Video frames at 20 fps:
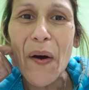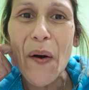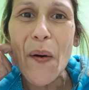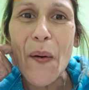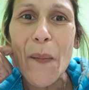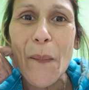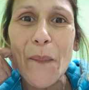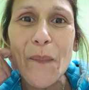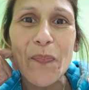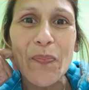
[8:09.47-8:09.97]

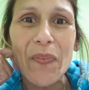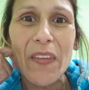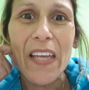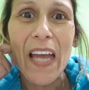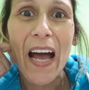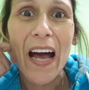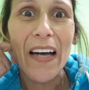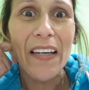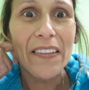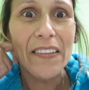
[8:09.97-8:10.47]
um,
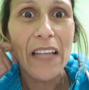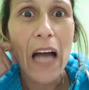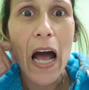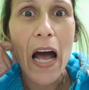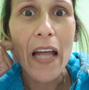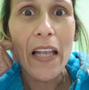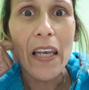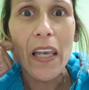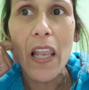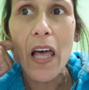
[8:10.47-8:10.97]
yeah,
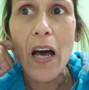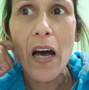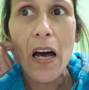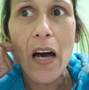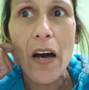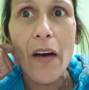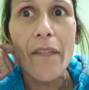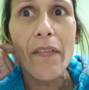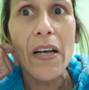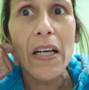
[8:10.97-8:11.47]
I
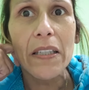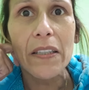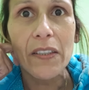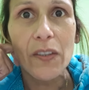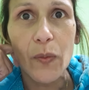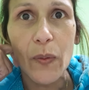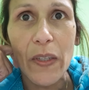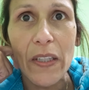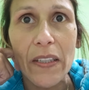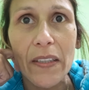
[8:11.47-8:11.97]
love
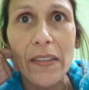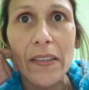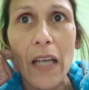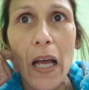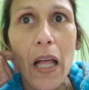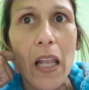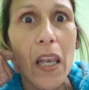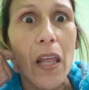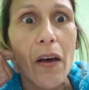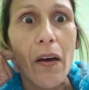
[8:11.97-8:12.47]
sweets.
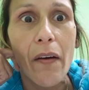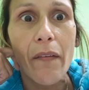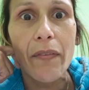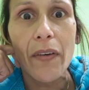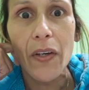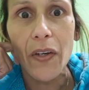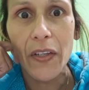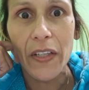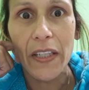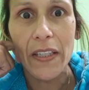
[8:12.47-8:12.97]
I
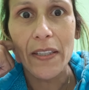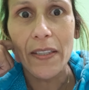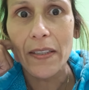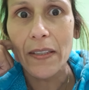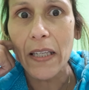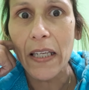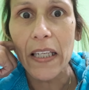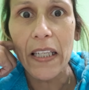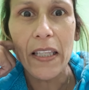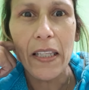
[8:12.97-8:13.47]
love
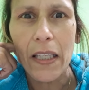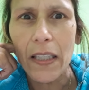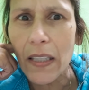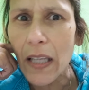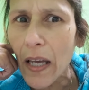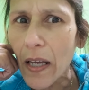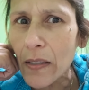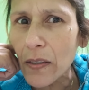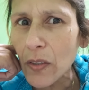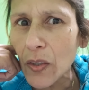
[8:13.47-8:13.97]
cookies. Anything
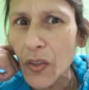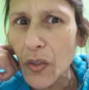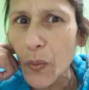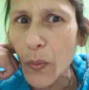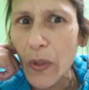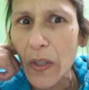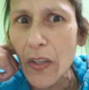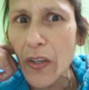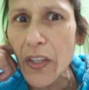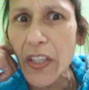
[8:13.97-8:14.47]
that has to do
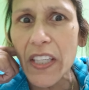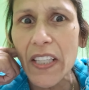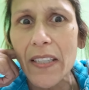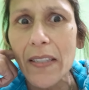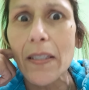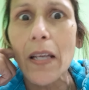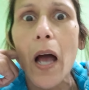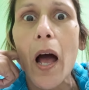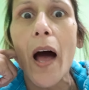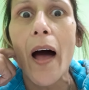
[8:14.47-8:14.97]
with
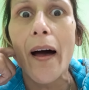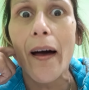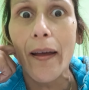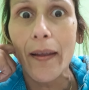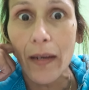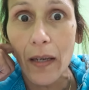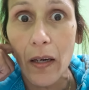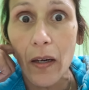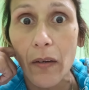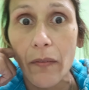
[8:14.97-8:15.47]
cookies,
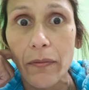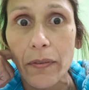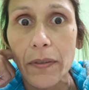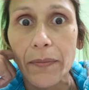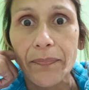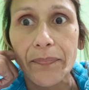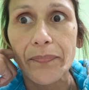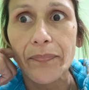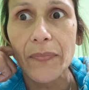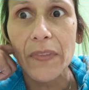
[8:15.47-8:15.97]
I love.
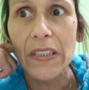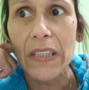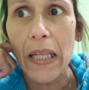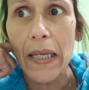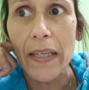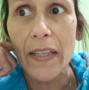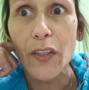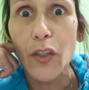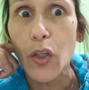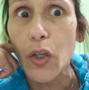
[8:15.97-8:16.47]

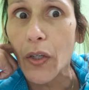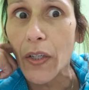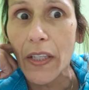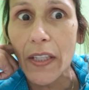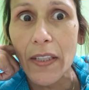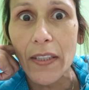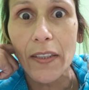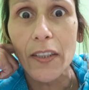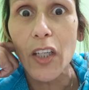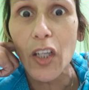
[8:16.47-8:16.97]
Like,
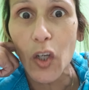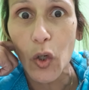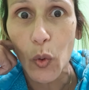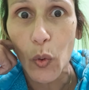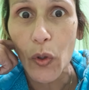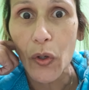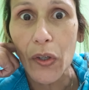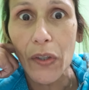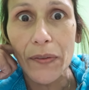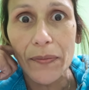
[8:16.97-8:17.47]
cookies
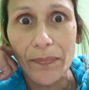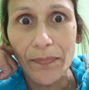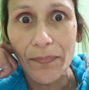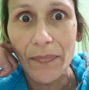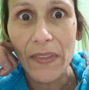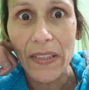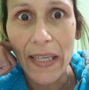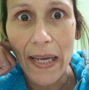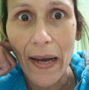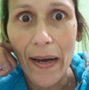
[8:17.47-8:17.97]
galore.
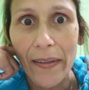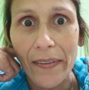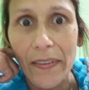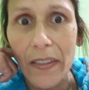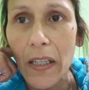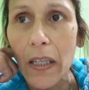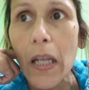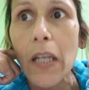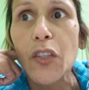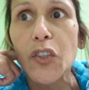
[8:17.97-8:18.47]
Yeah.
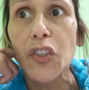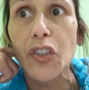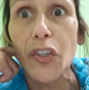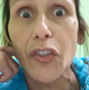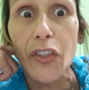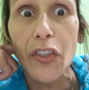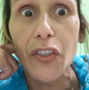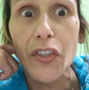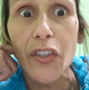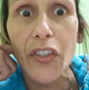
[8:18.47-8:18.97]

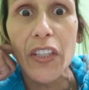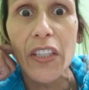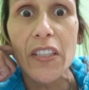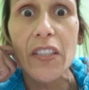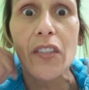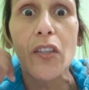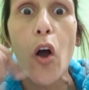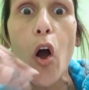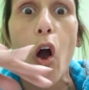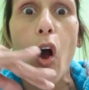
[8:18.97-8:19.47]
Sugar
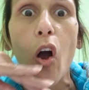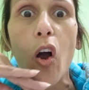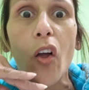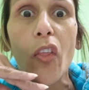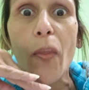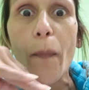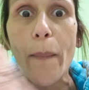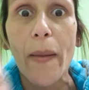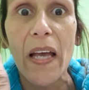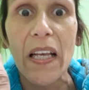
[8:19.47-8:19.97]
cookies are
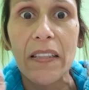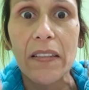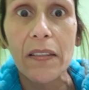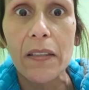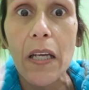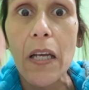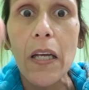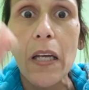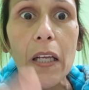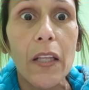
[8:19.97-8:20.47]
the best.
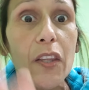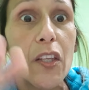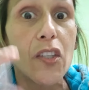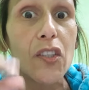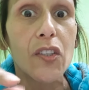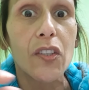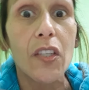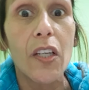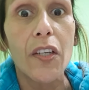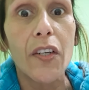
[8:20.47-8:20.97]

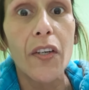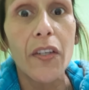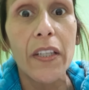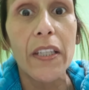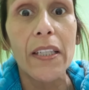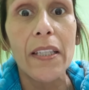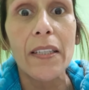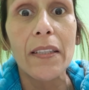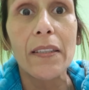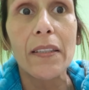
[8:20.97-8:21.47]
The, the
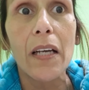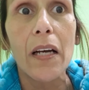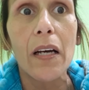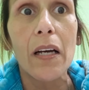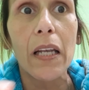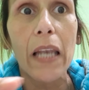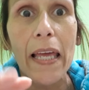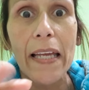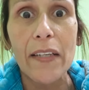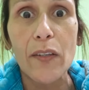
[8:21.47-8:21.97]
cookies,
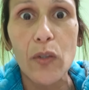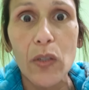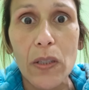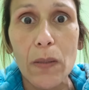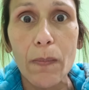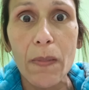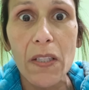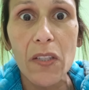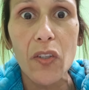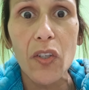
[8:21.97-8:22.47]
uh, like
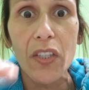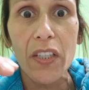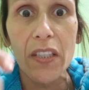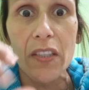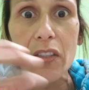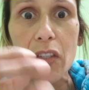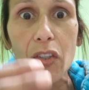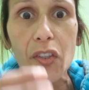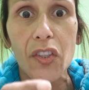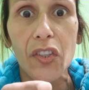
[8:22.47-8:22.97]
Christmas
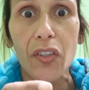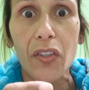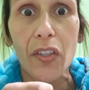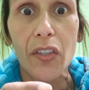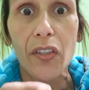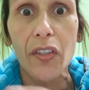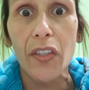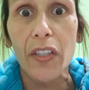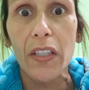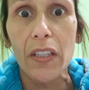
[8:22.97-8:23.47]
cookies, they're
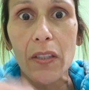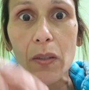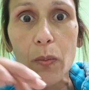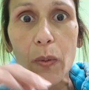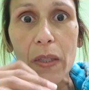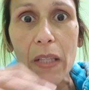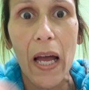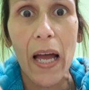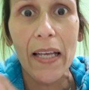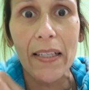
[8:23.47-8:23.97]
sugar cookies
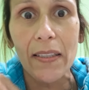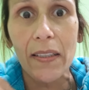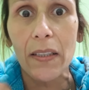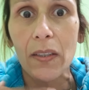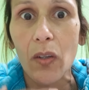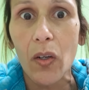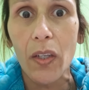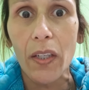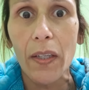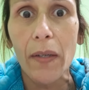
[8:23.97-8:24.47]
with the
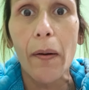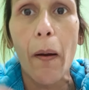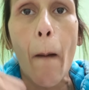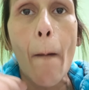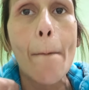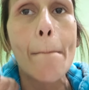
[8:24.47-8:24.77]
icing on it